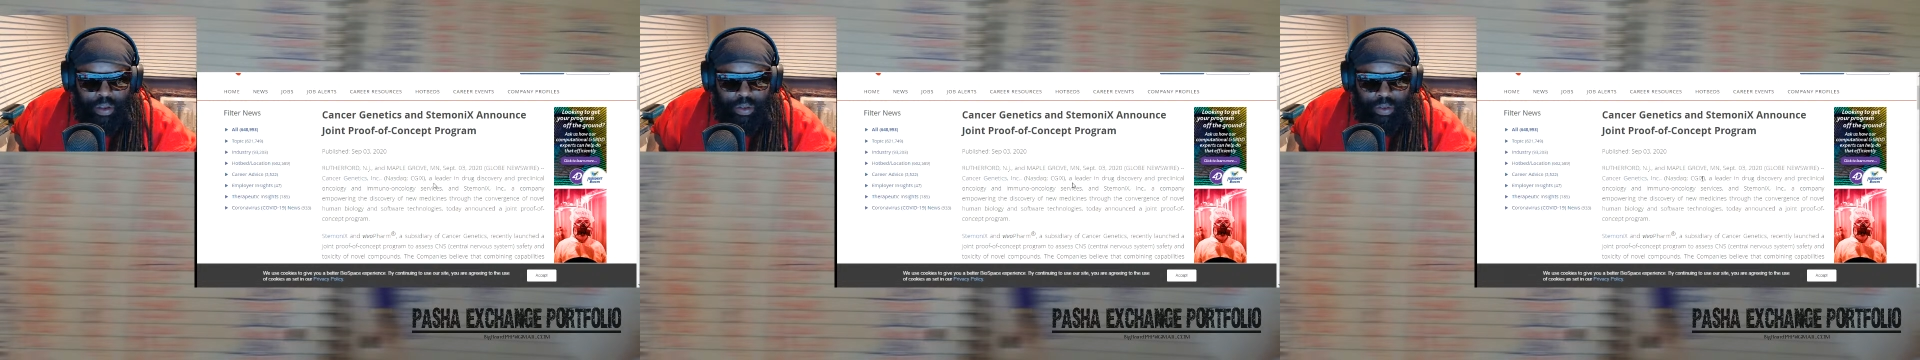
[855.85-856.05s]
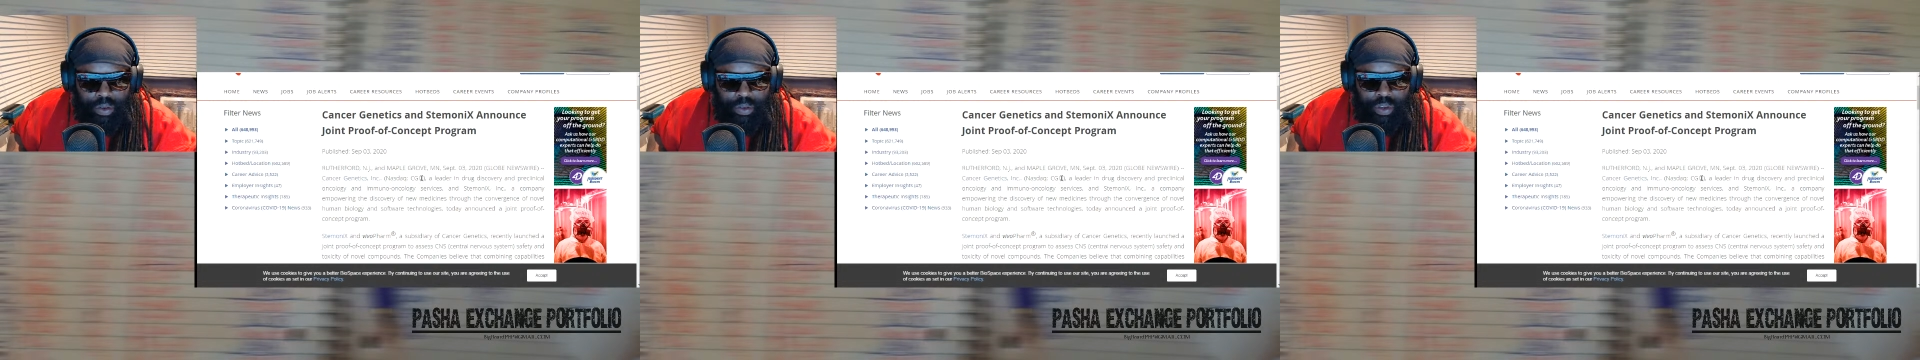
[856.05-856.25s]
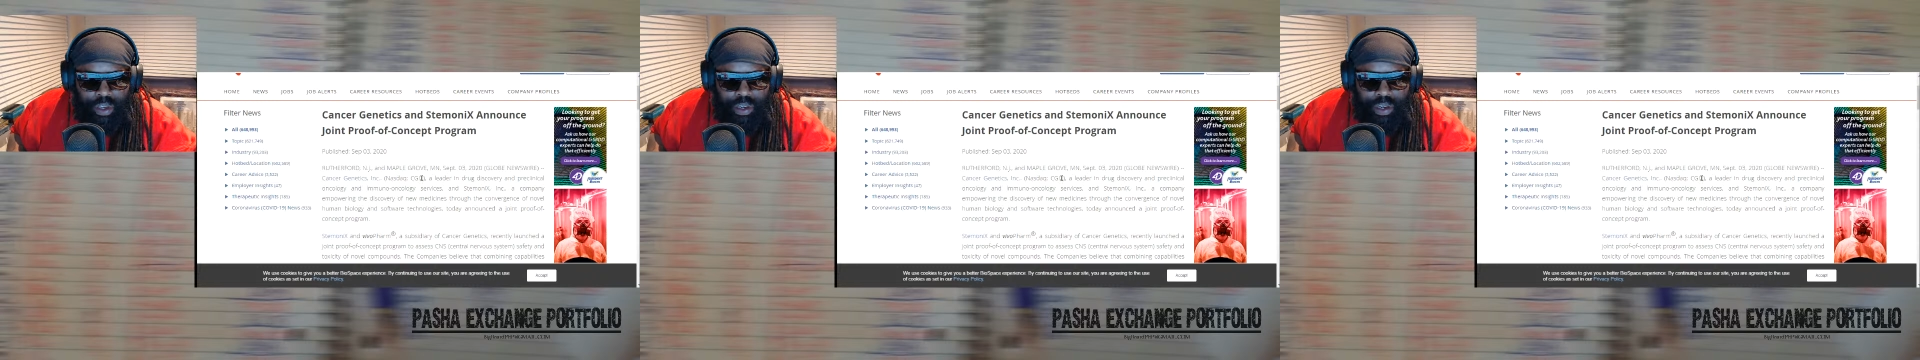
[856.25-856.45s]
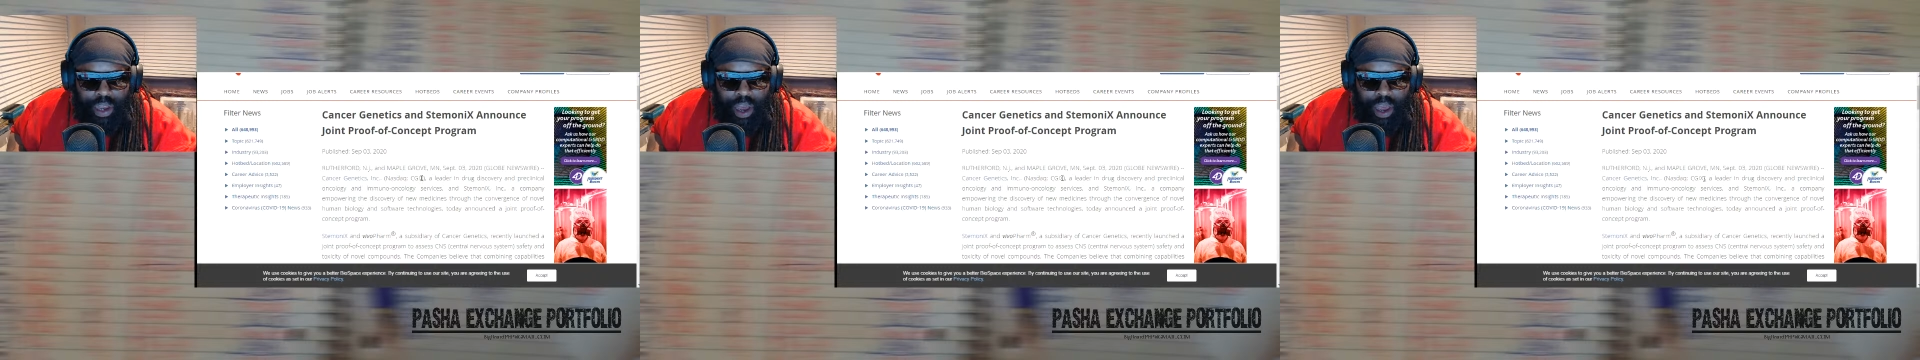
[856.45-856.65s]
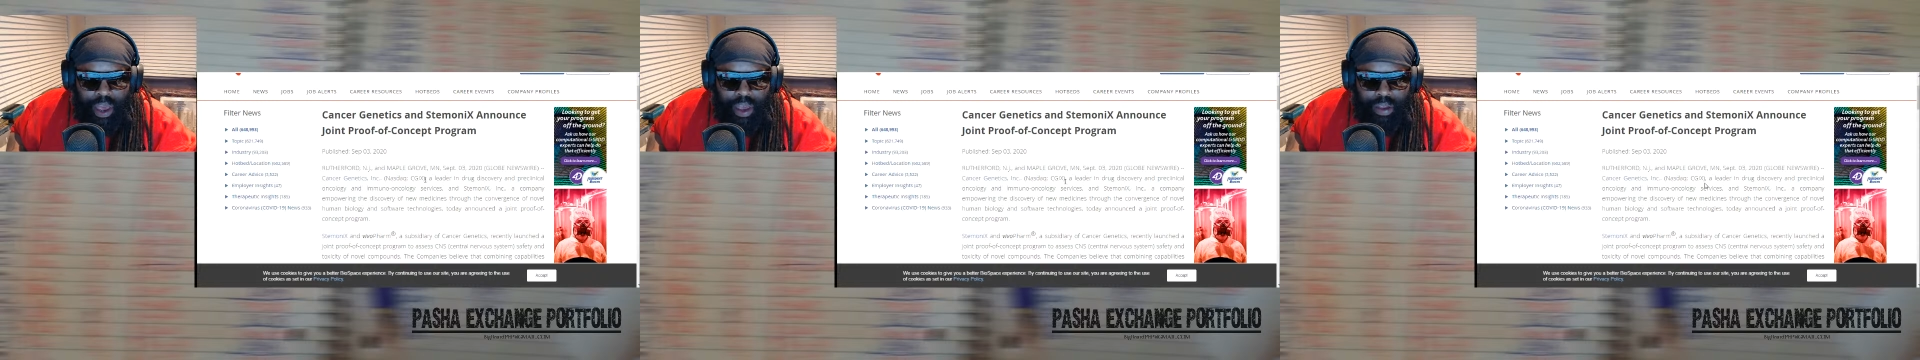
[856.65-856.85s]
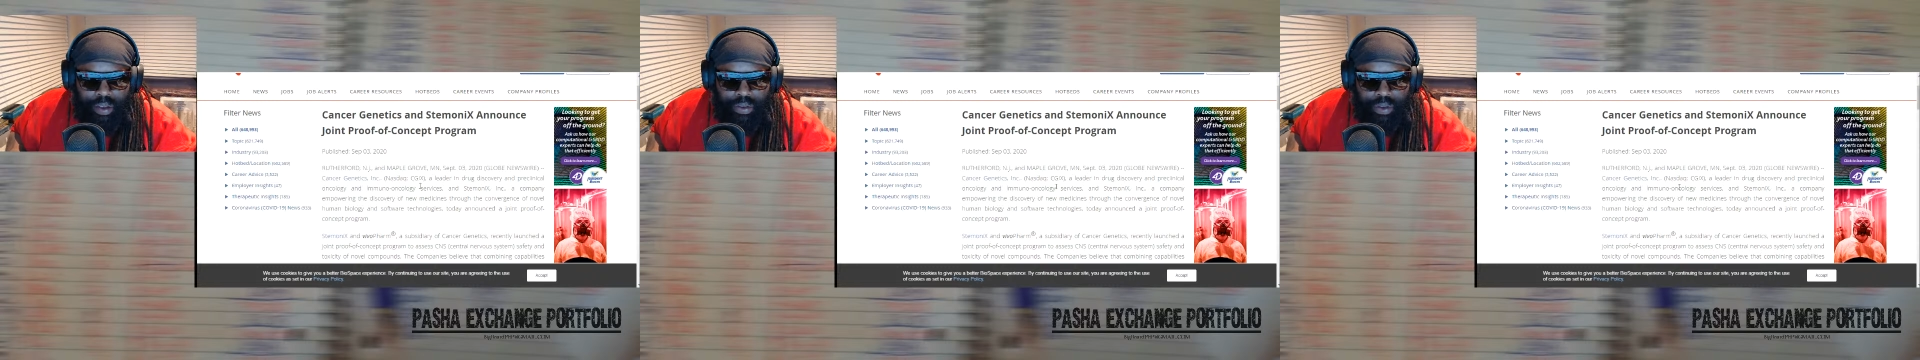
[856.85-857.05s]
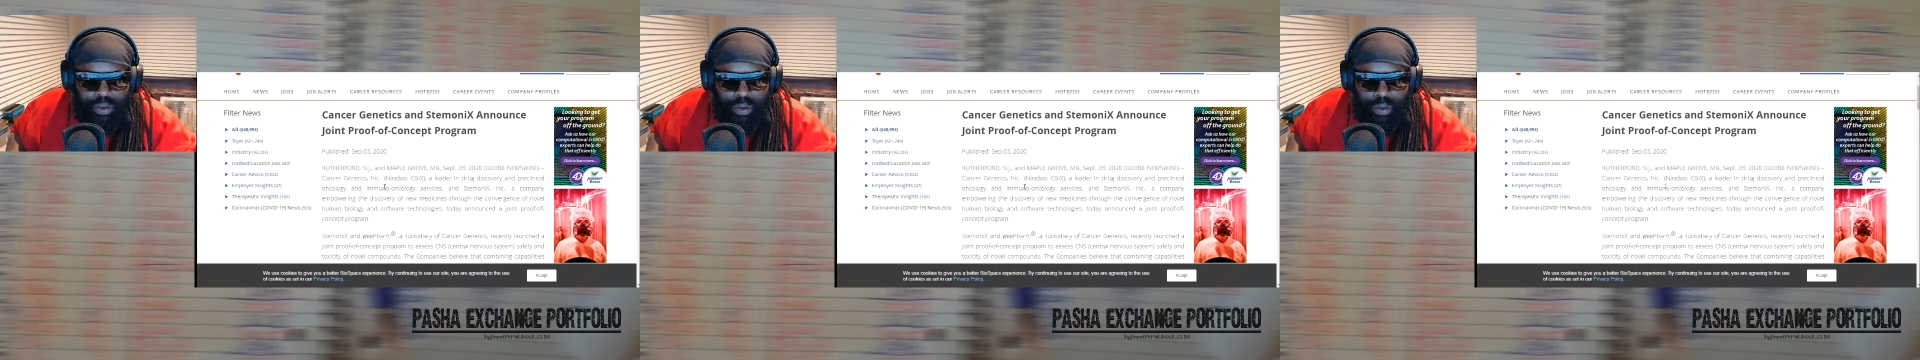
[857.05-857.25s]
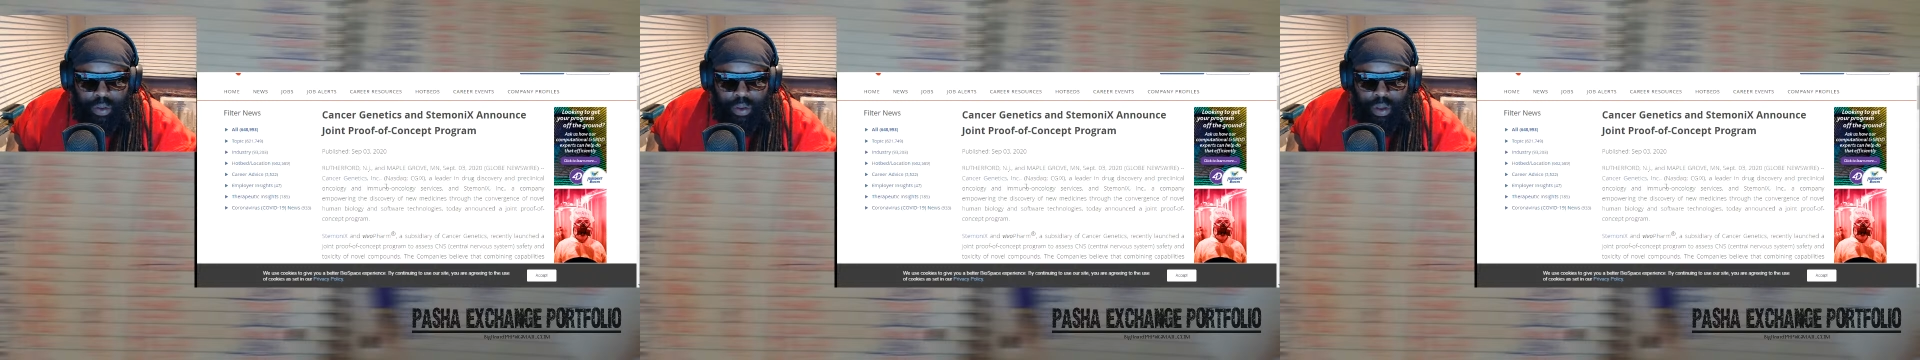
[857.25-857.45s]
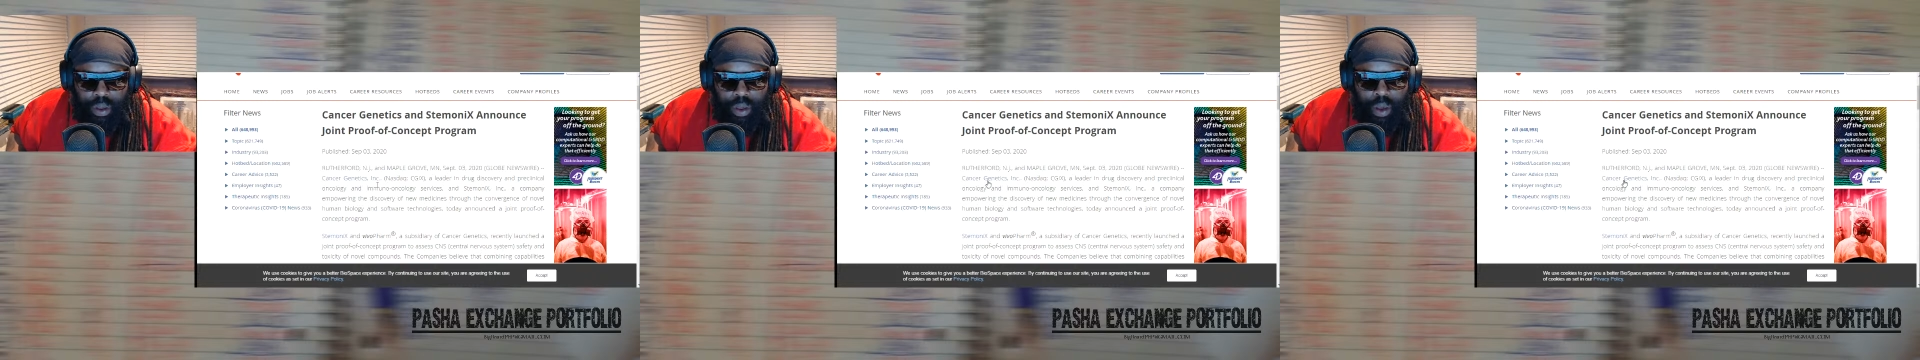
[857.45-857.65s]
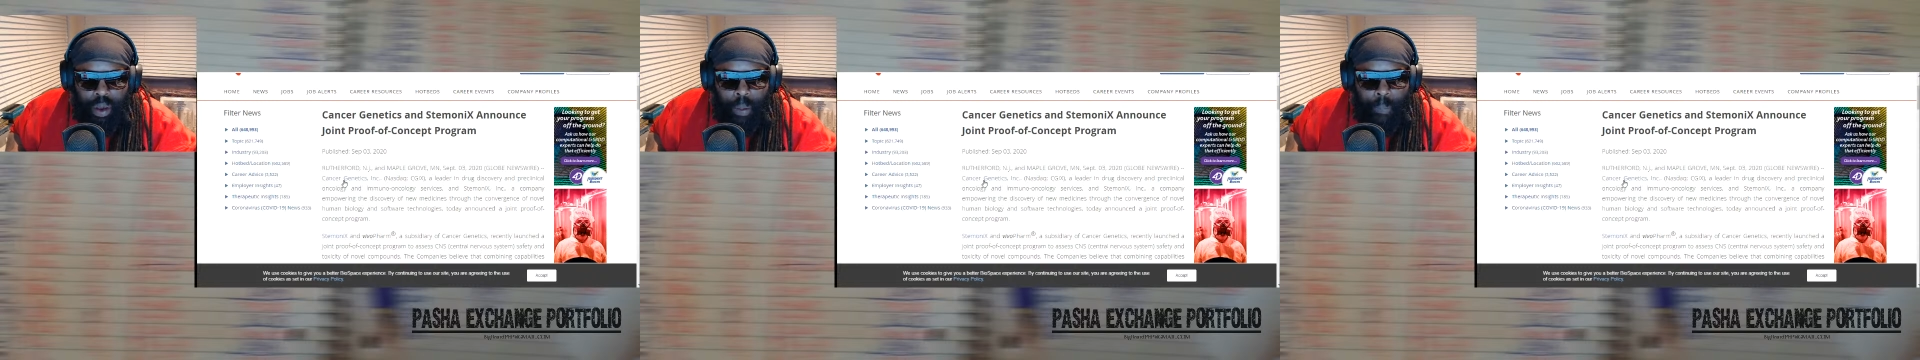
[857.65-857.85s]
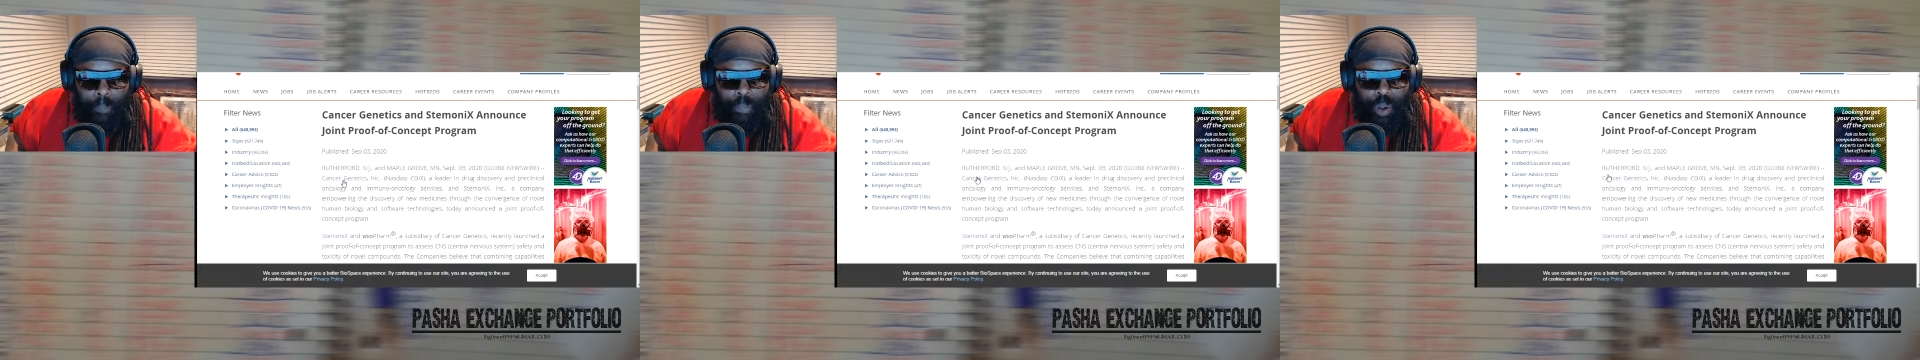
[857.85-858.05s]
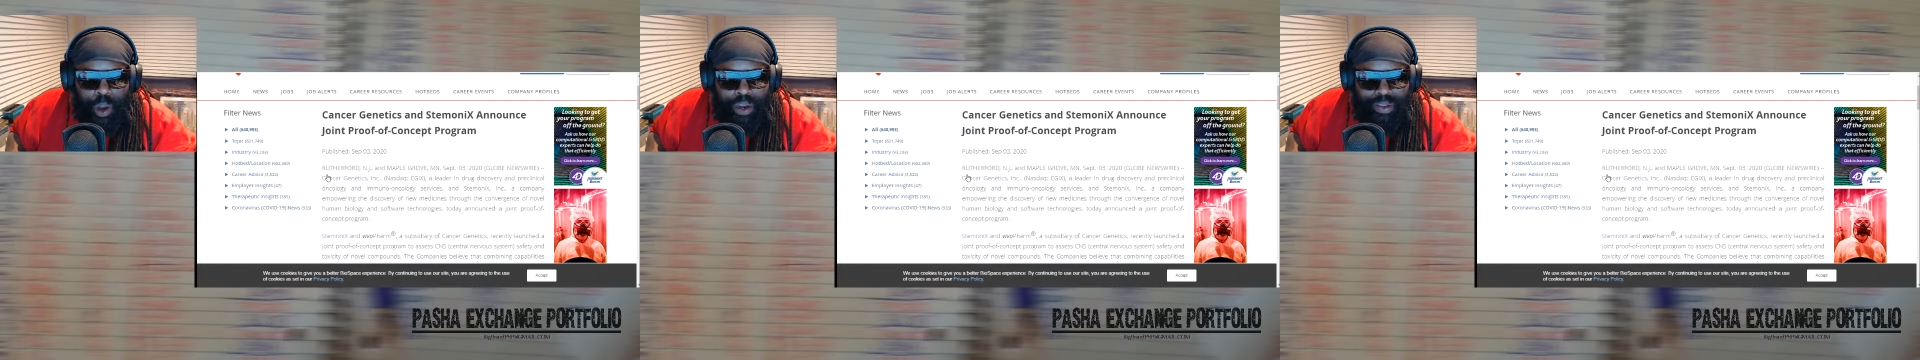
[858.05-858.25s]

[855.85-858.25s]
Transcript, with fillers: So CGIX, but